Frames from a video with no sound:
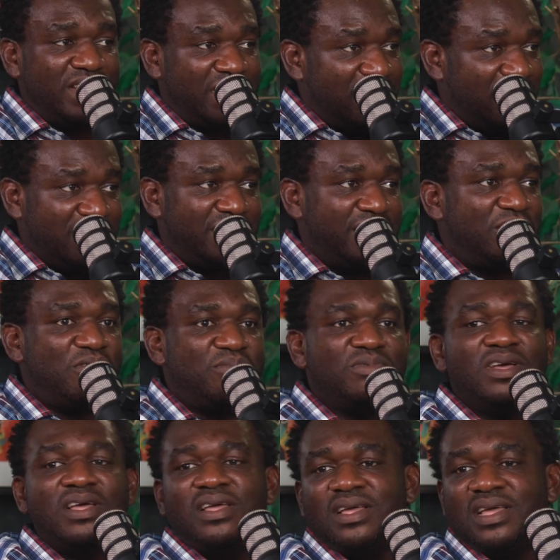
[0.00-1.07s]
gonna get any
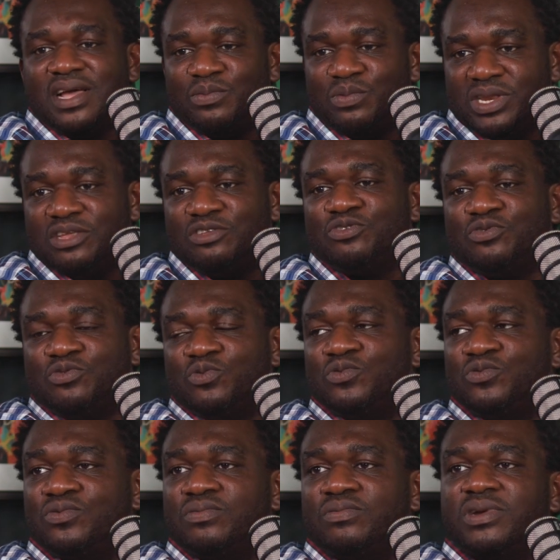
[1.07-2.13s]
help, and we need to
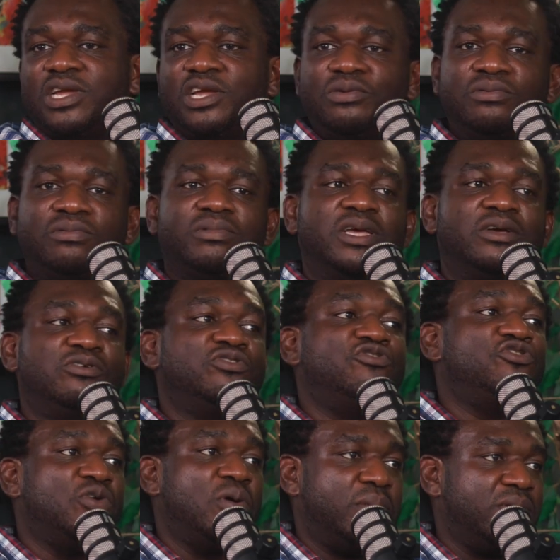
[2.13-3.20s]
do a
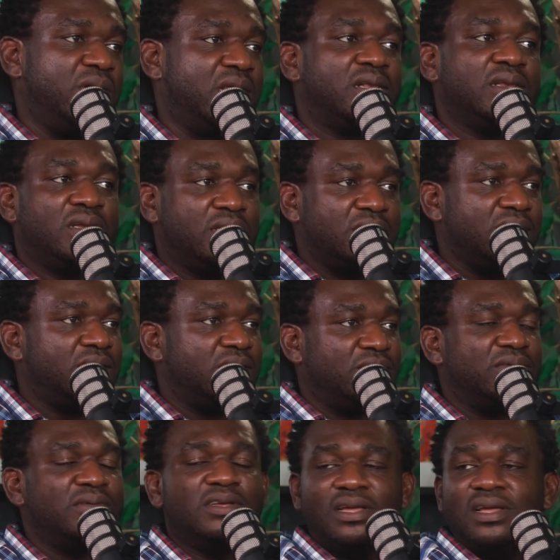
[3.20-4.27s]
good job at least,
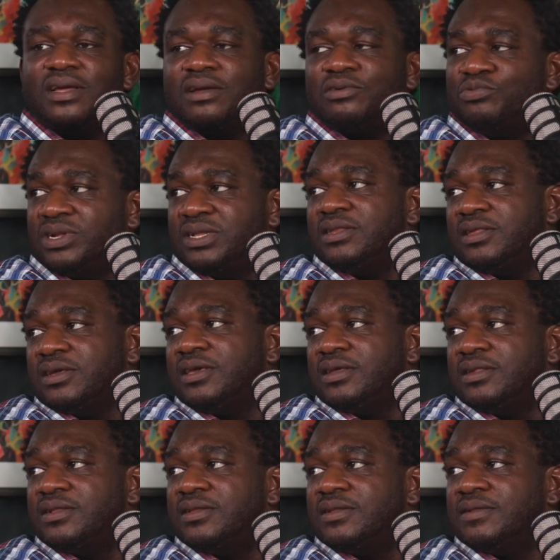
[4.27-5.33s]
raising the
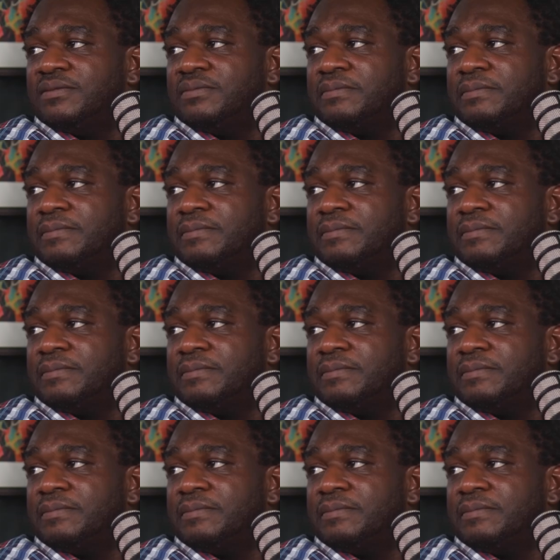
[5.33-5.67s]
kids.